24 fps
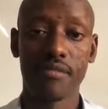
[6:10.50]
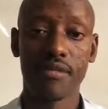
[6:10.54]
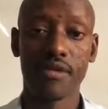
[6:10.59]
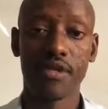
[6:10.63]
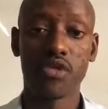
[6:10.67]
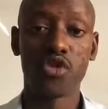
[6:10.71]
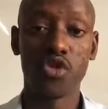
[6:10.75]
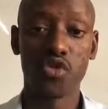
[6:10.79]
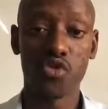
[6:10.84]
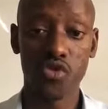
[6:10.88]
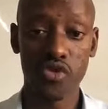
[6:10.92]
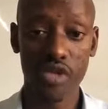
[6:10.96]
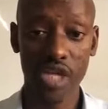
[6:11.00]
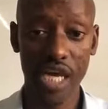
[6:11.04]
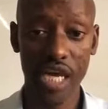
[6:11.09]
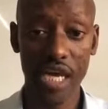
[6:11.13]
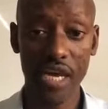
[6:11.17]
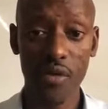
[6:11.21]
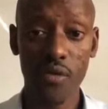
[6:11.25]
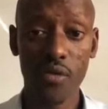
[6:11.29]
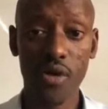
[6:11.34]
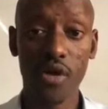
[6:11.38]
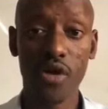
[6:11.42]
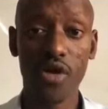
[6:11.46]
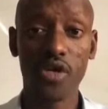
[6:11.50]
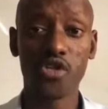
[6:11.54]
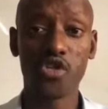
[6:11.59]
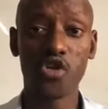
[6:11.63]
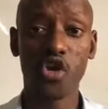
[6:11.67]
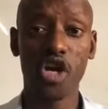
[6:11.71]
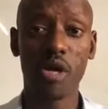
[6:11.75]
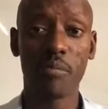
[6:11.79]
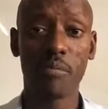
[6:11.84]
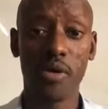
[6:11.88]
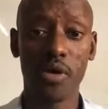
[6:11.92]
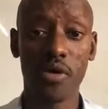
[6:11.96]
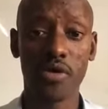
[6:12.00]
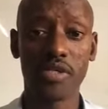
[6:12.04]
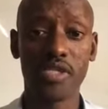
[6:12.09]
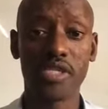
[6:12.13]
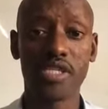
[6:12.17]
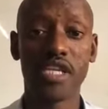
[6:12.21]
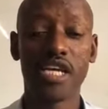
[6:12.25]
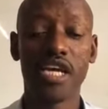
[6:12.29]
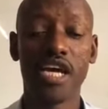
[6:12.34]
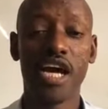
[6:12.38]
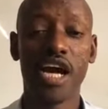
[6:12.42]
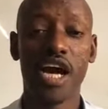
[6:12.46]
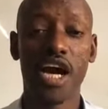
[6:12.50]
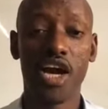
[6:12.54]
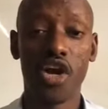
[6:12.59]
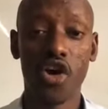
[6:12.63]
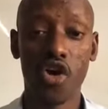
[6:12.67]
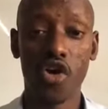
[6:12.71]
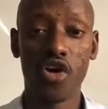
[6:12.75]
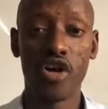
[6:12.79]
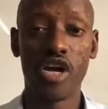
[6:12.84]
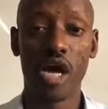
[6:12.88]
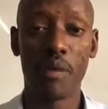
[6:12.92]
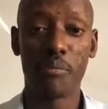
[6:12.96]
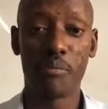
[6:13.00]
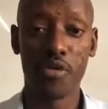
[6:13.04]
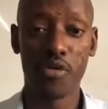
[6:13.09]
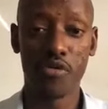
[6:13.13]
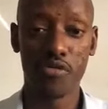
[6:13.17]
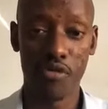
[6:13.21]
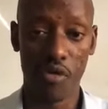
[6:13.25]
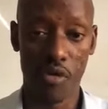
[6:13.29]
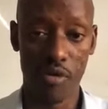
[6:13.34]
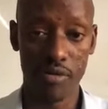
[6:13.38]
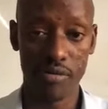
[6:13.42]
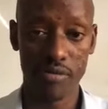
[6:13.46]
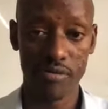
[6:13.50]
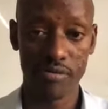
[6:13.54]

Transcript: So today we are going to talk about loan approval.